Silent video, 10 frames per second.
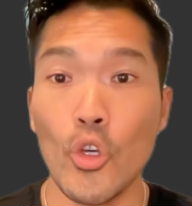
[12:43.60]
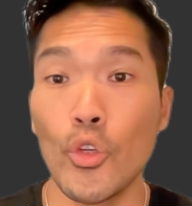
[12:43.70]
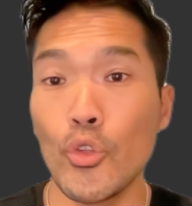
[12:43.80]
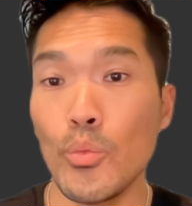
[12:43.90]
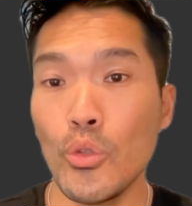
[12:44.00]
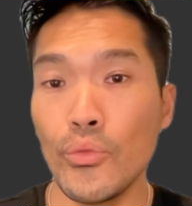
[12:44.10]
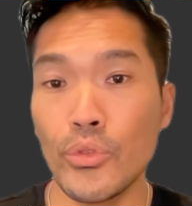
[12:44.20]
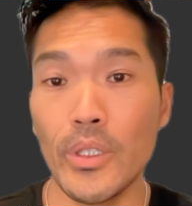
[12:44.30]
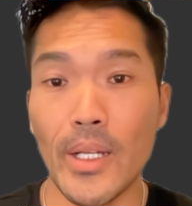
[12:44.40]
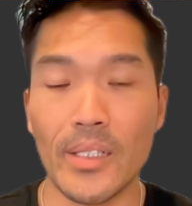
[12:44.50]
You move to
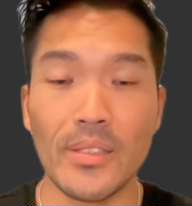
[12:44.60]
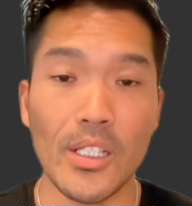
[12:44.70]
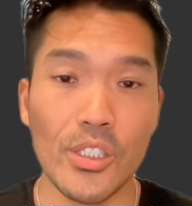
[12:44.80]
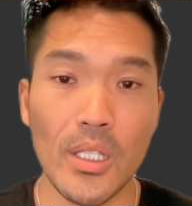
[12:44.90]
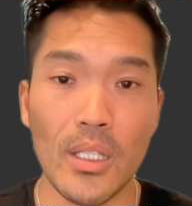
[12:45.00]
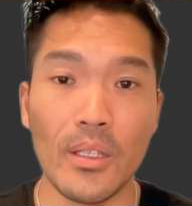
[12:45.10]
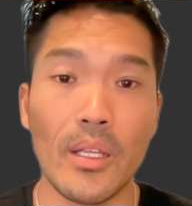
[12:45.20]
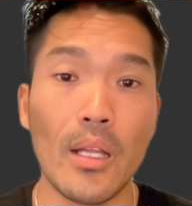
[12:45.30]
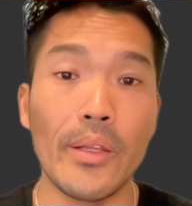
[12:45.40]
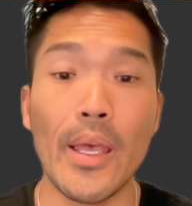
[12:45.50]
the next section,
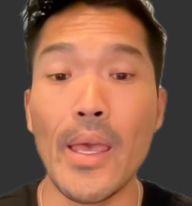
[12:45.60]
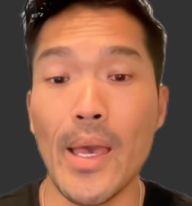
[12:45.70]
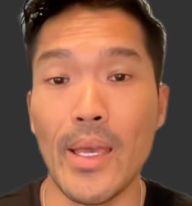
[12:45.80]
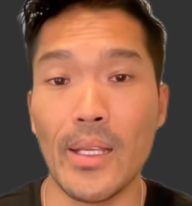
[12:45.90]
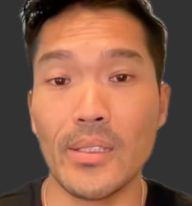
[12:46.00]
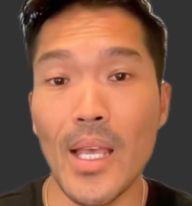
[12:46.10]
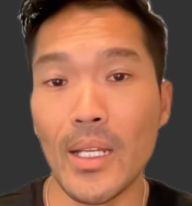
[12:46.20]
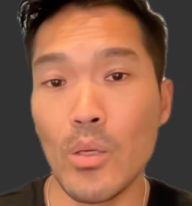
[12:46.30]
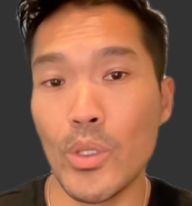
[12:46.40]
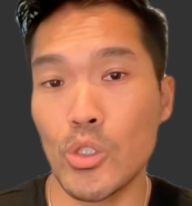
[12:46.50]
tell the AI
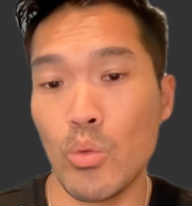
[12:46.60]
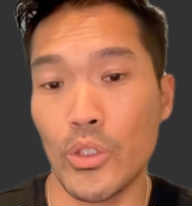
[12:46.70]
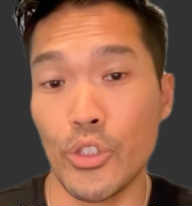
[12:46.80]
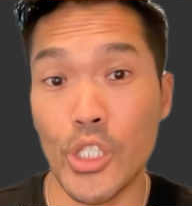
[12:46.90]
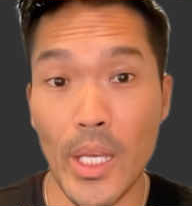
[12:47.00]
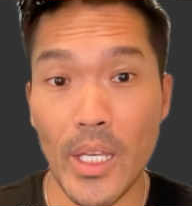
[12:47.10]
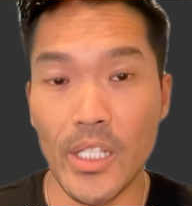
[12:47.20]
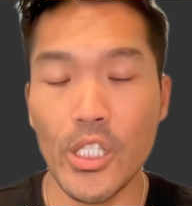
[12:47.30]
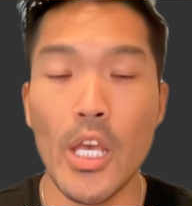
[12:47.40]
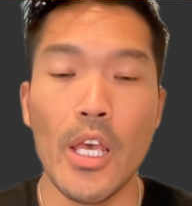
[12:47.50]
exactly what you want to change,